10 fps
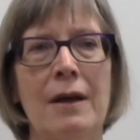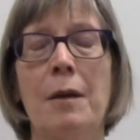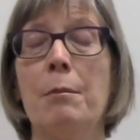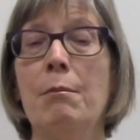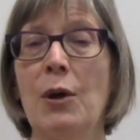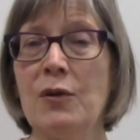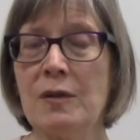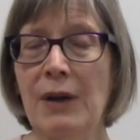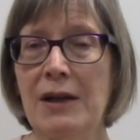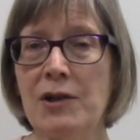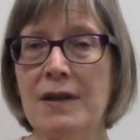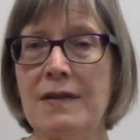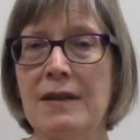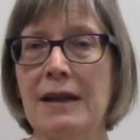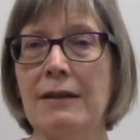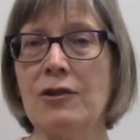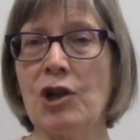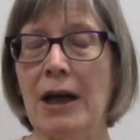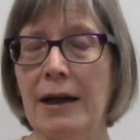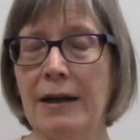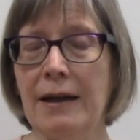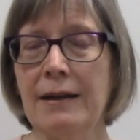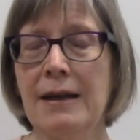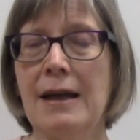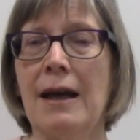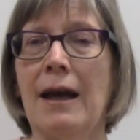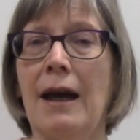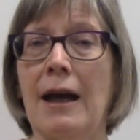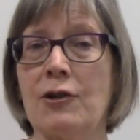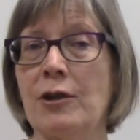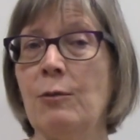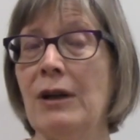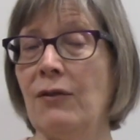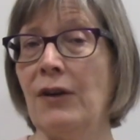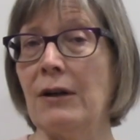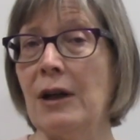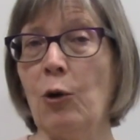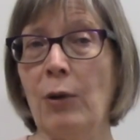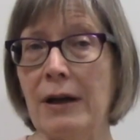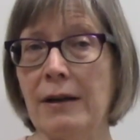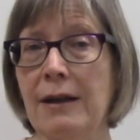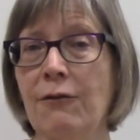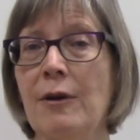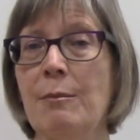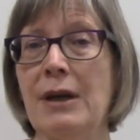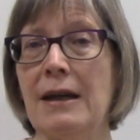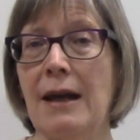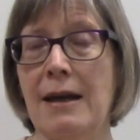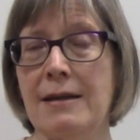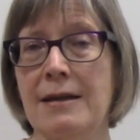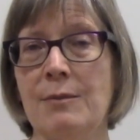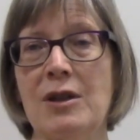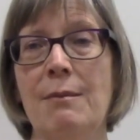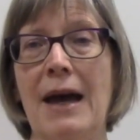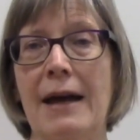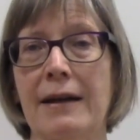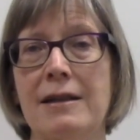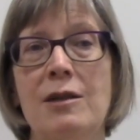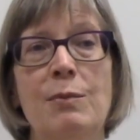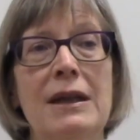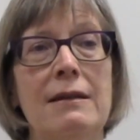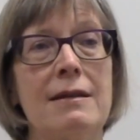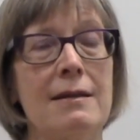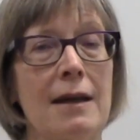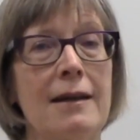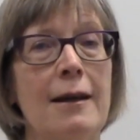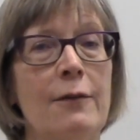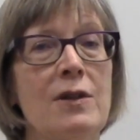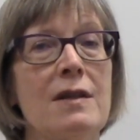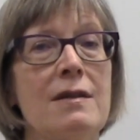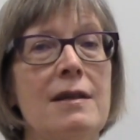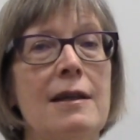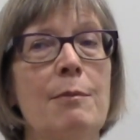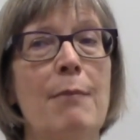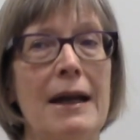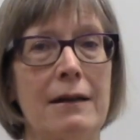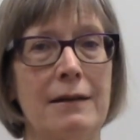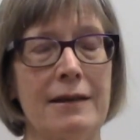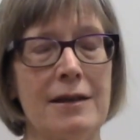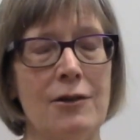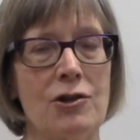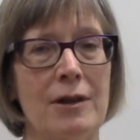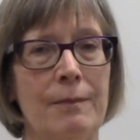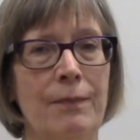Most patients in China actually went very quickly from being asymptomatic to being sick enough to seek medical attention.